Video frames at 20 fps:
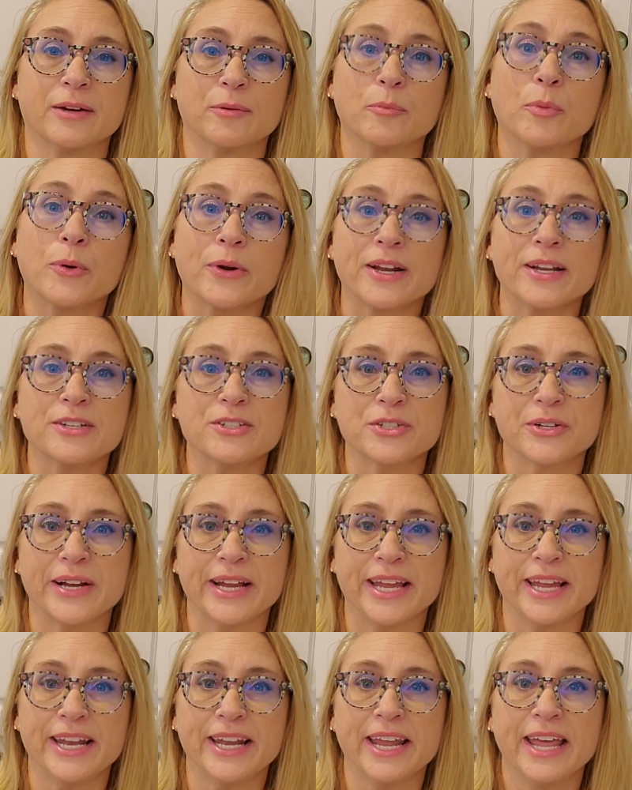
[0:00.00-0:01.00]
board and
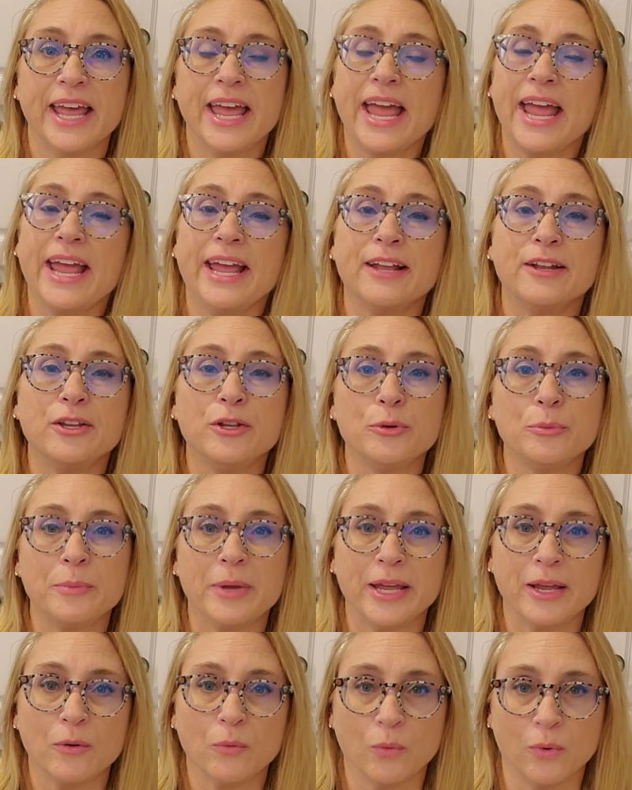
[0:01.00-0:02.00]
train, and you
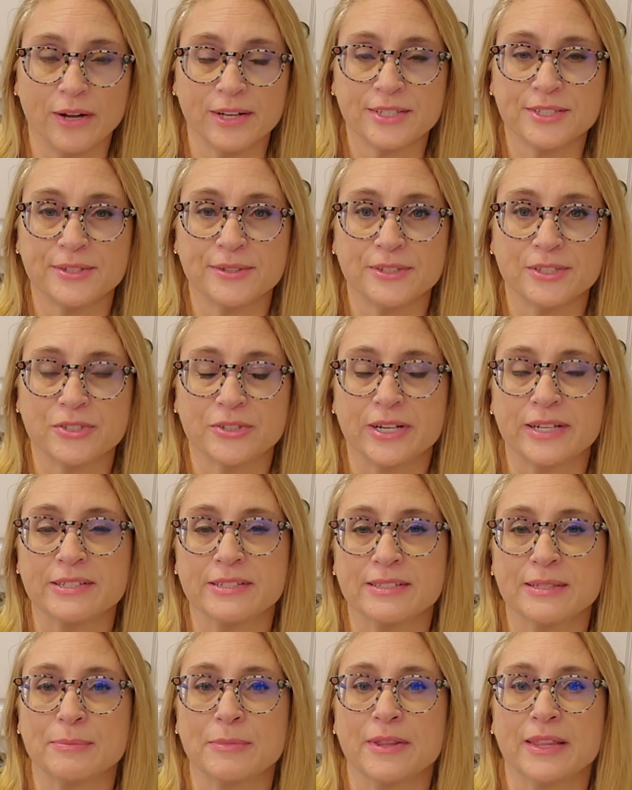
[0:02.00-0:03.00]
may want to
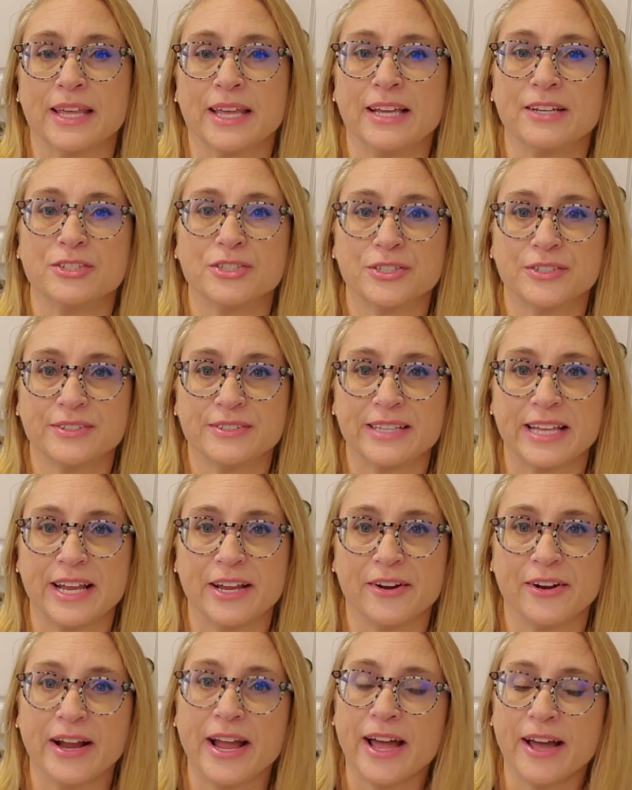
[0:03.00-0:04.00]
address some of the issues
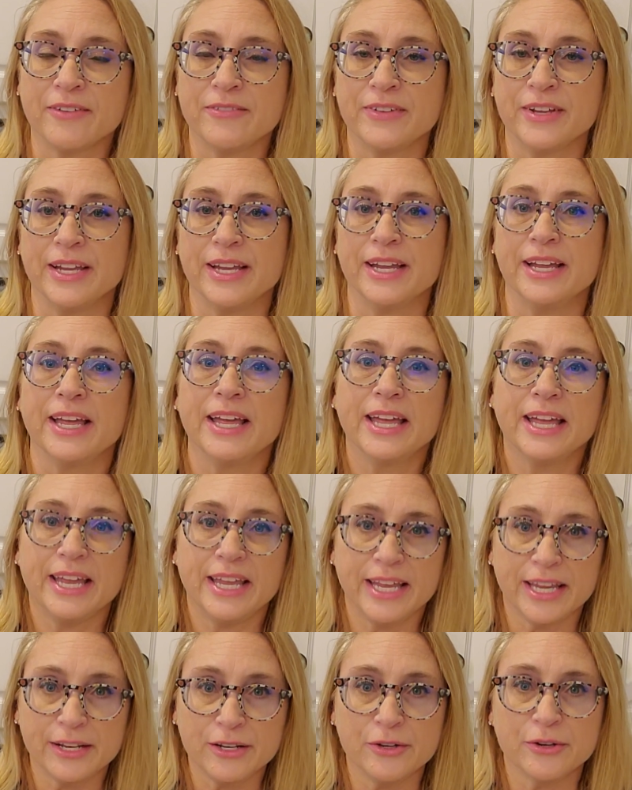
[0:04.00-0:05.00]
that you're having
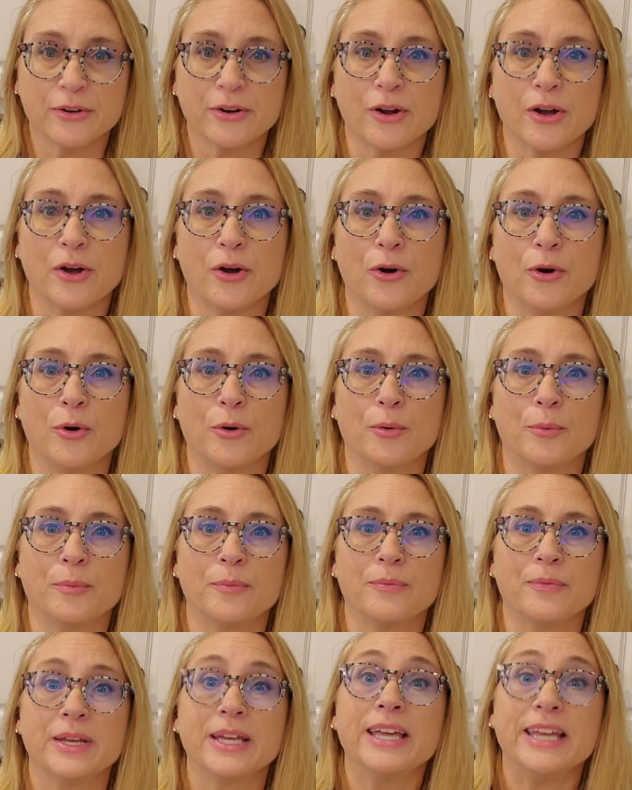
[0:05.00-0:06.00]
in your
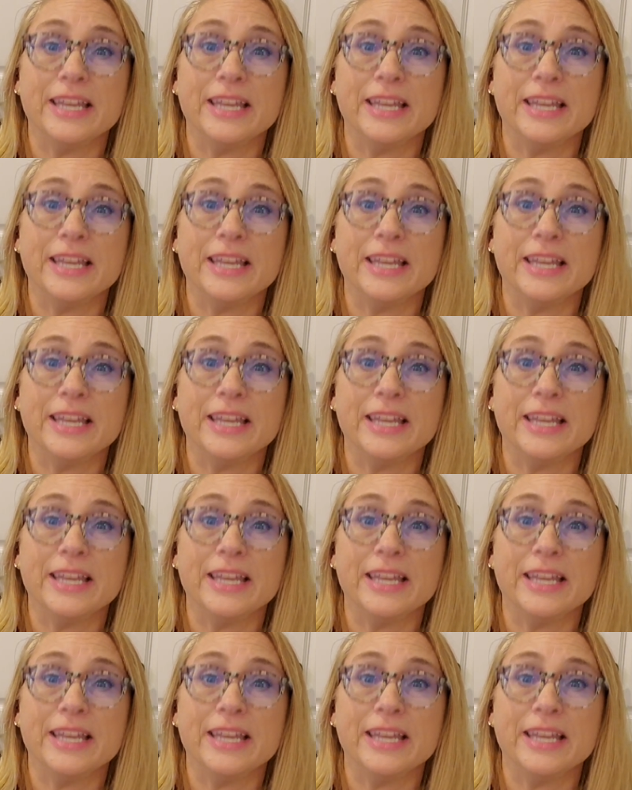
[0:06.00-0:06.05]
home.